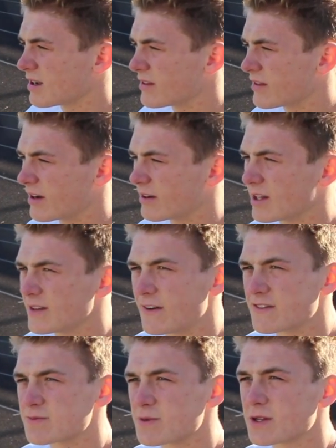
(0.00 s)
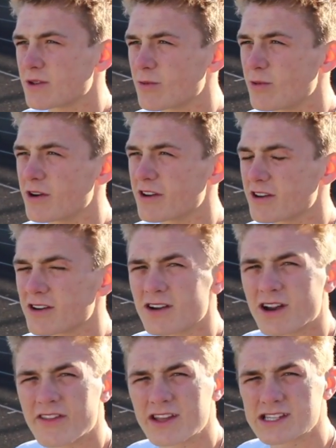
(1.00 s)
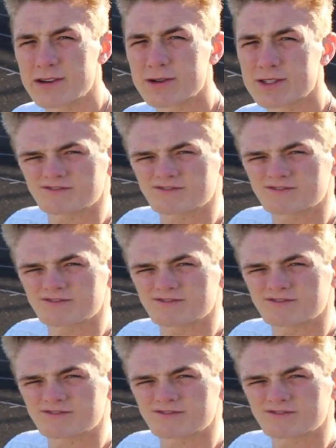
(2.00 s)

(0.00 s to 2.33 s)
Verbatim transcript: and then I'd live off sprinkler water, and that's how I